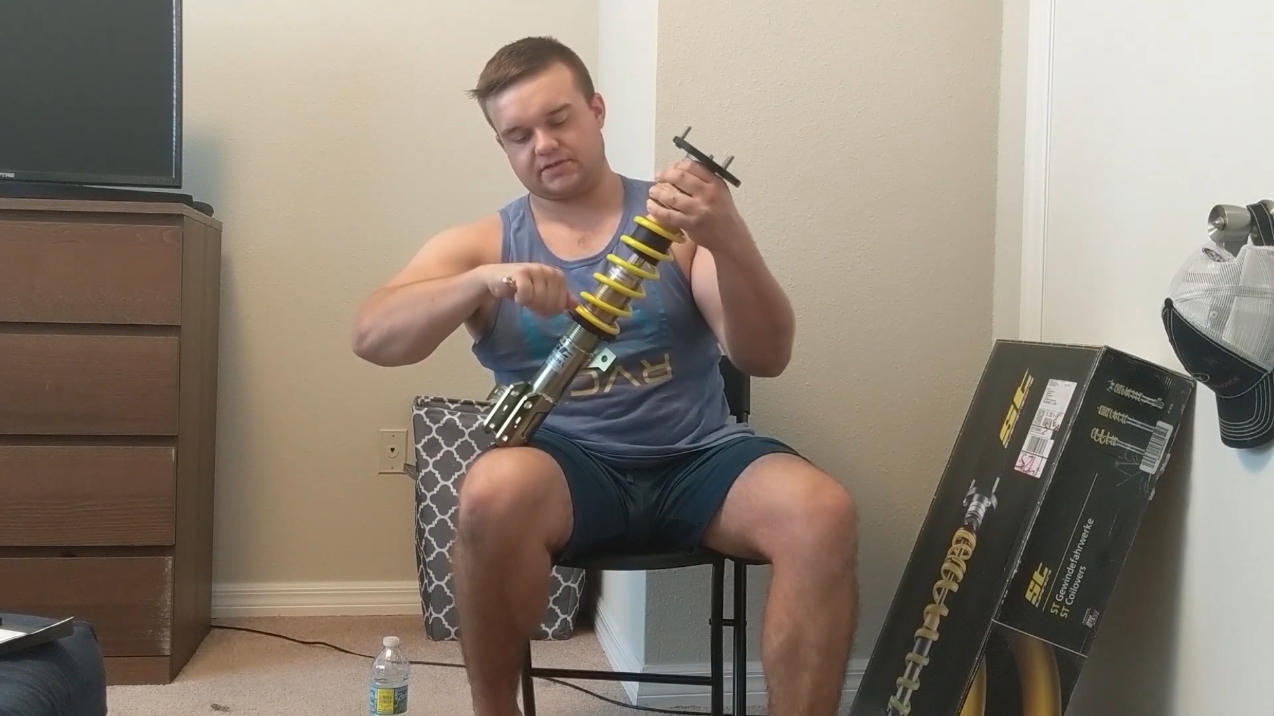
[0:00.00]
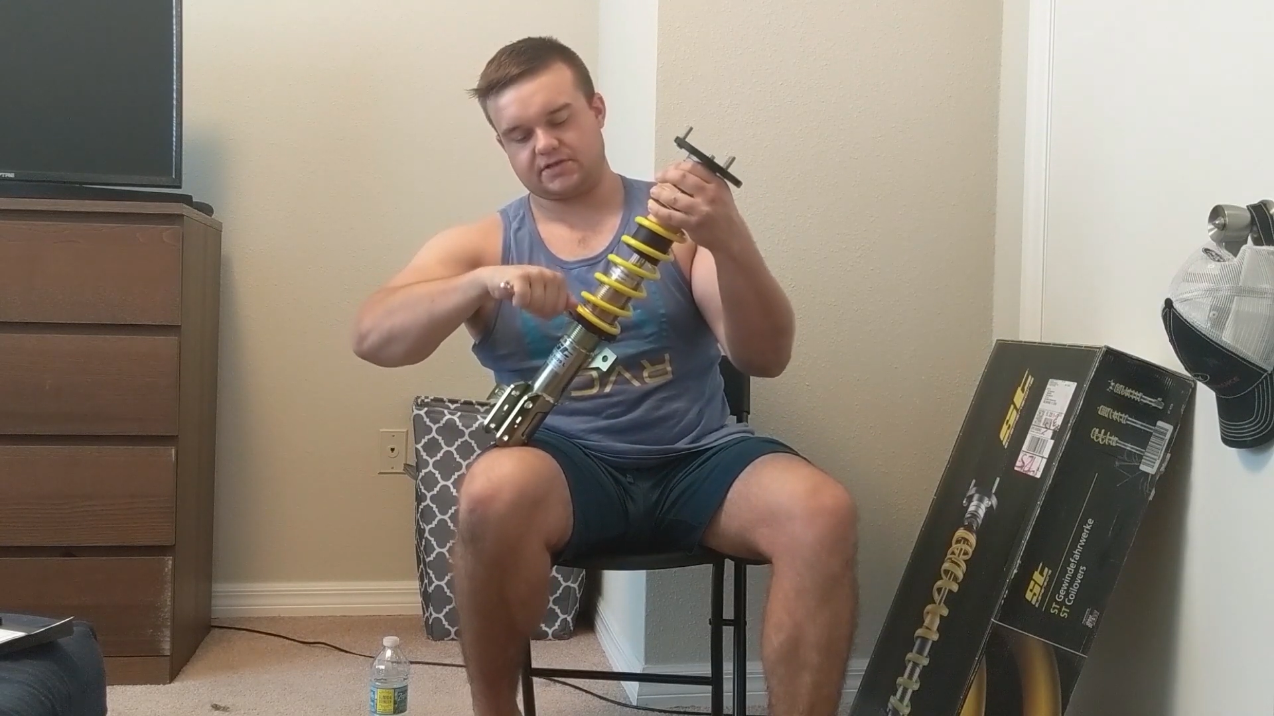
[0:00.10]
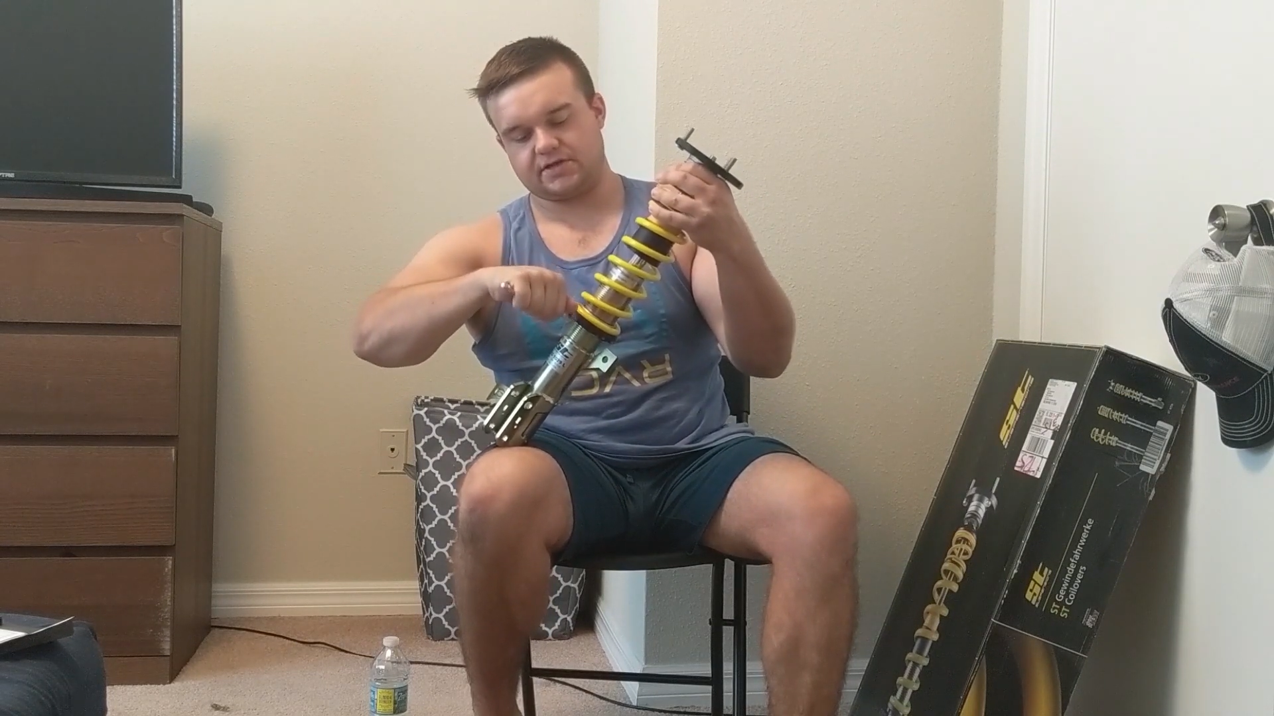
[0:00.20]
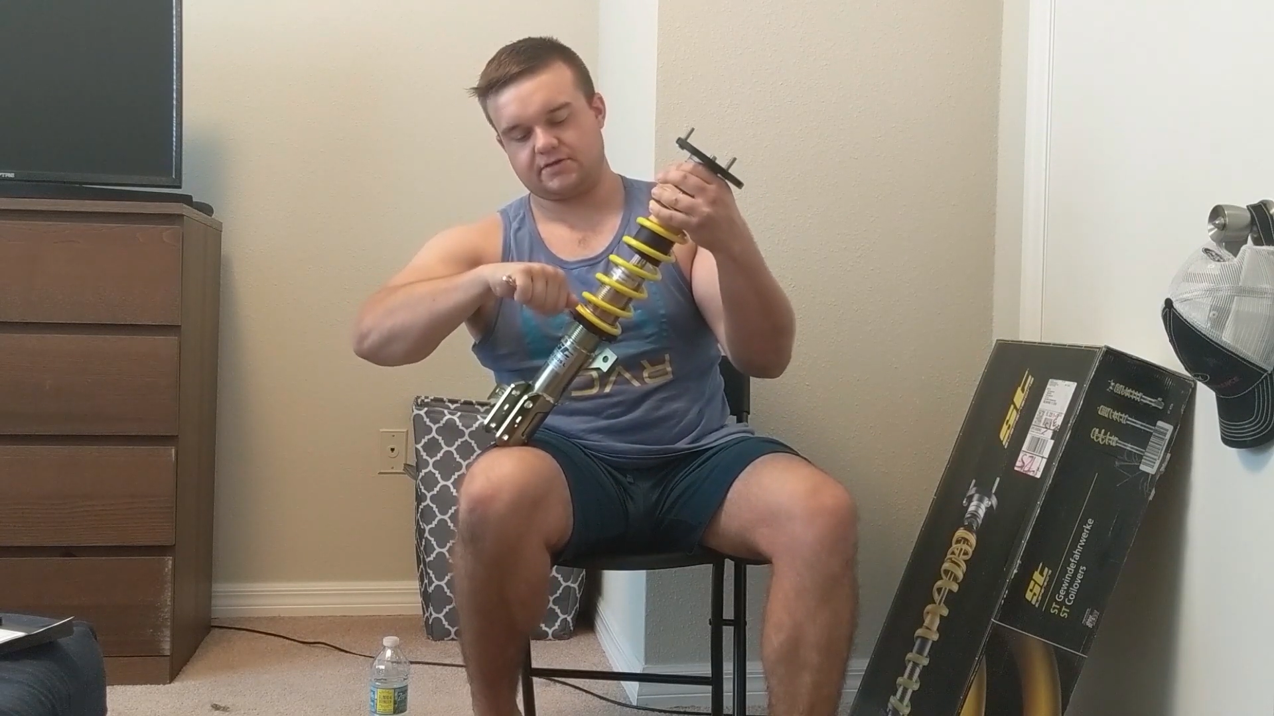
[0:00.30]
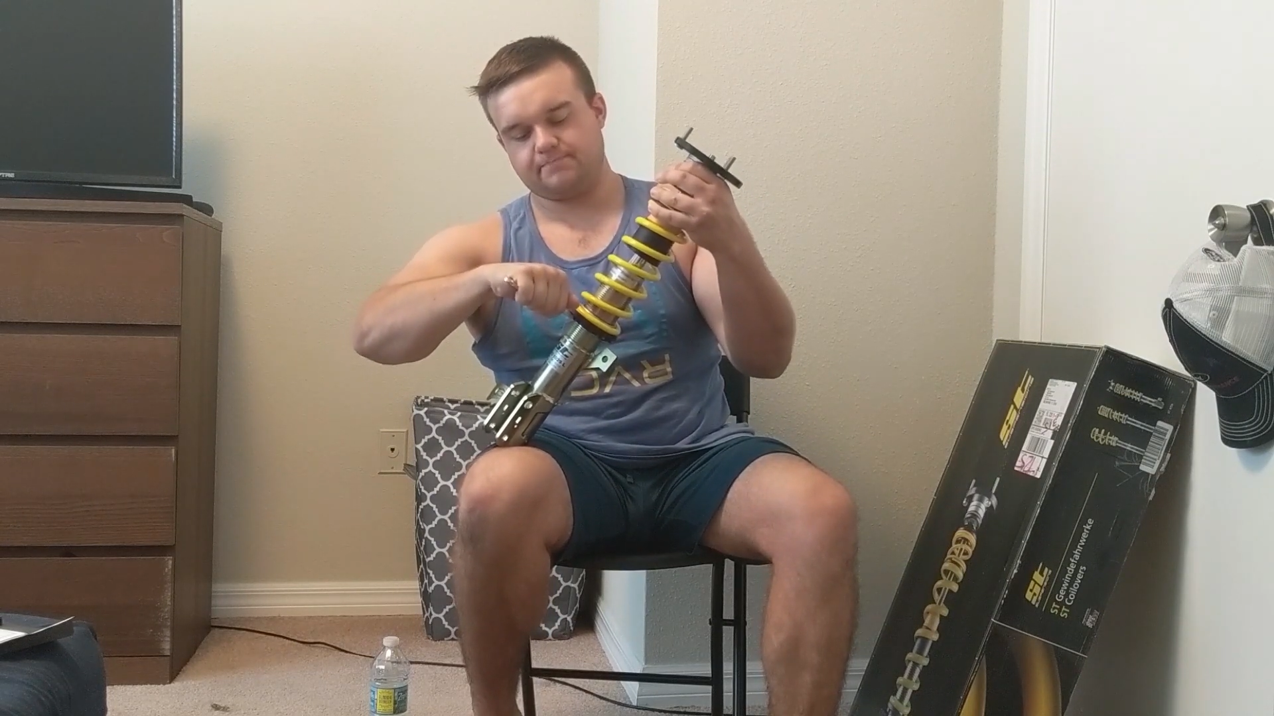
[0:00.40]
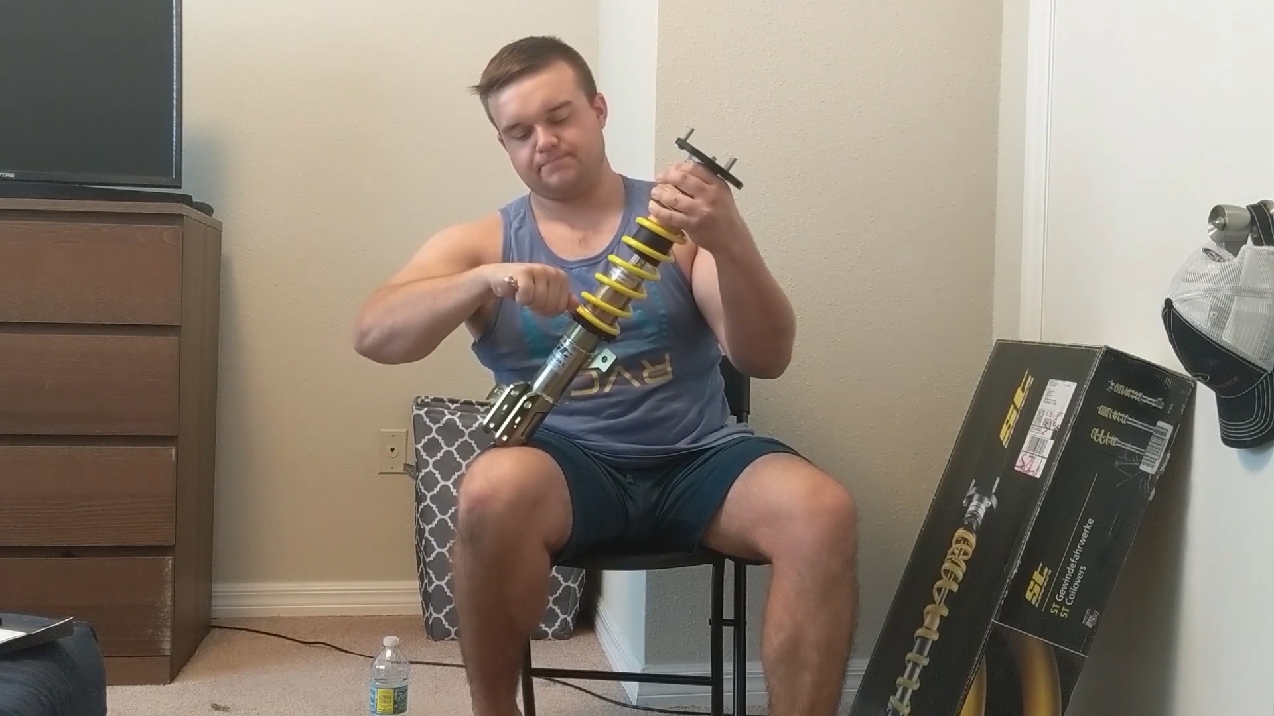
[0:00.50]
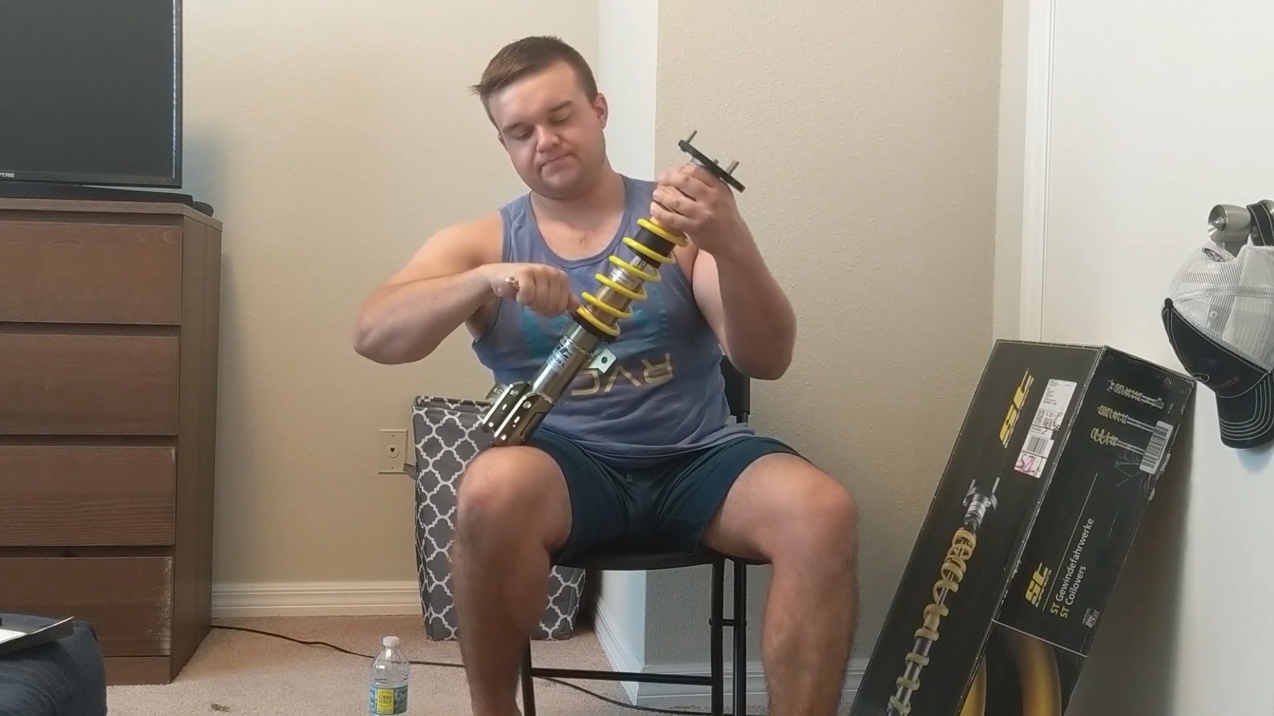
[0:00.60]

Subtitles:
snug.